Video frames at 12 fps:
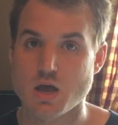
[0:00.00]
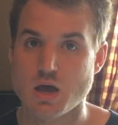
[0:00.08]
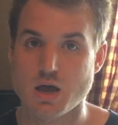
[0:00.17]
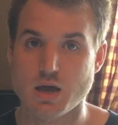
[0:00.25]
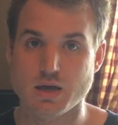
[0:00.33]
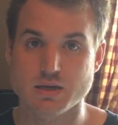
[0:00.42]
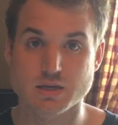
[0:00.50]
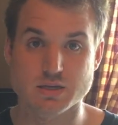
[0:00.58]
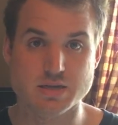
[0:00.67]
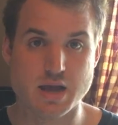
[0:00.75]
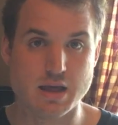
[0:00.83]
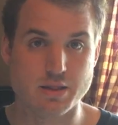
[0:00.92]

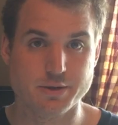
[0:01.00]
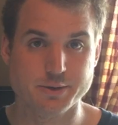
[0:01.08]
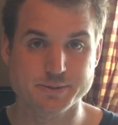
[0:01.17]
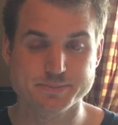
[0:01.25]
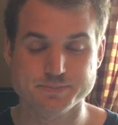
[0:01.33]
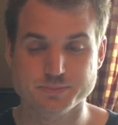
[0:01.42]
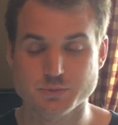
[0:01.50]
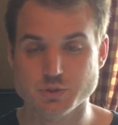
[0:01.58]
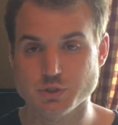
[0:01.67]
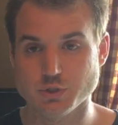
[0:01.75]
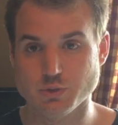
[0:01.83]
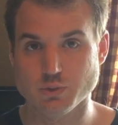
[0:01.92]
$1
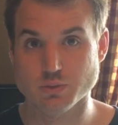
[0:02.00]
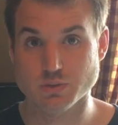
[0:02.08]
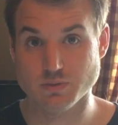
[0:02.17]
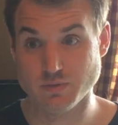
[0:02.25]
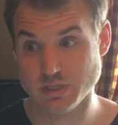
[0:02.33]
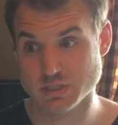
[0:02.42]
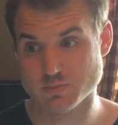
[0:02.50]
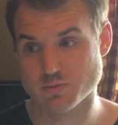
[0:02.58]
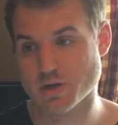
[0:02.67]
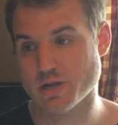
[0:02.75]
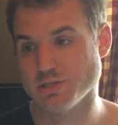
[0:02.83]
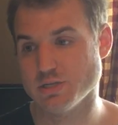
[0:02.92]
to the Venus
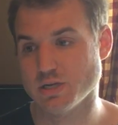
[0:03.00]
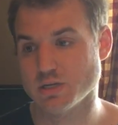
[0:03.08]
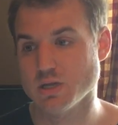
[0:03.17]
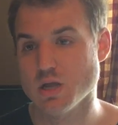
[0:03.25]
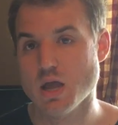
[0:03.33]
Project,